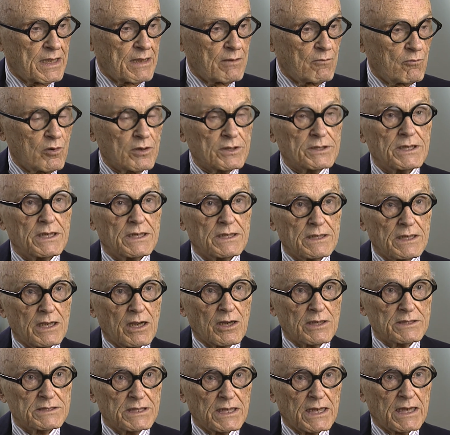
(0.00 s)
worked in the
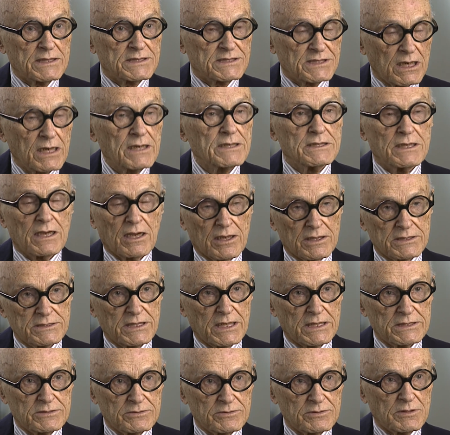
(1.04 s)
I started the
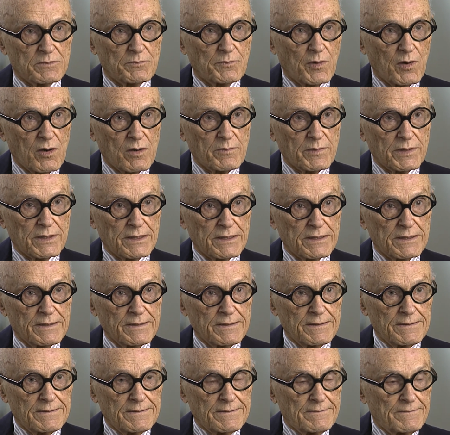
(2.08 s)
architectural department
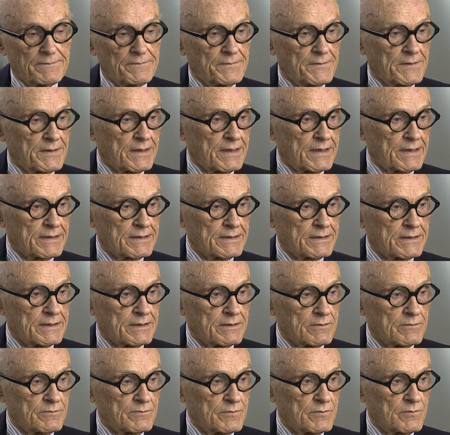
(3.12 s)
and
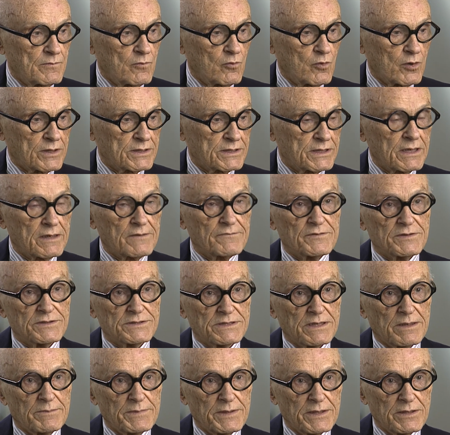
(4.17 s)
worked there for
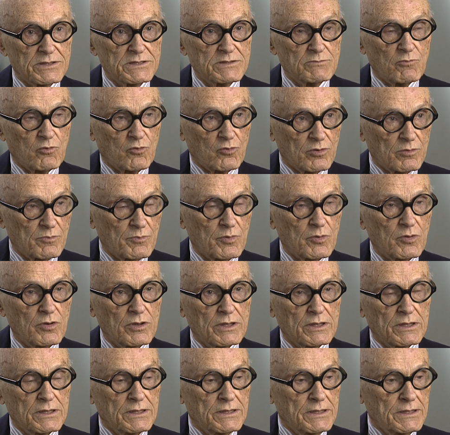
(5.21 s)
some years and wrote a
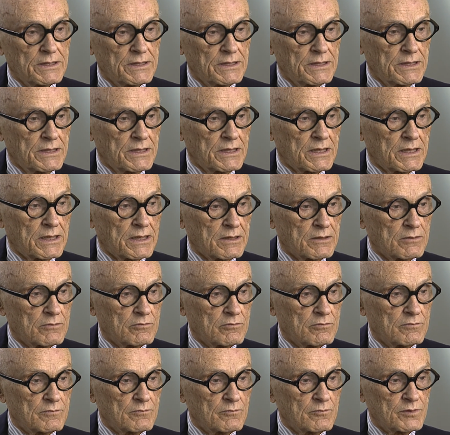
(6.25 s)
book,
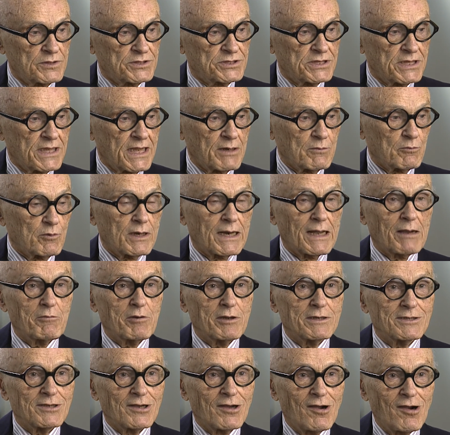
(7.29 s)
which then when I
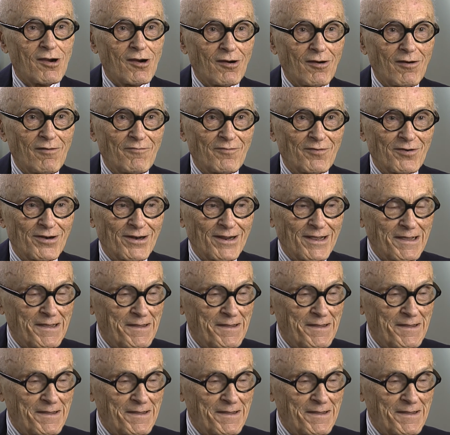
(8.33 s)
went to Harvard,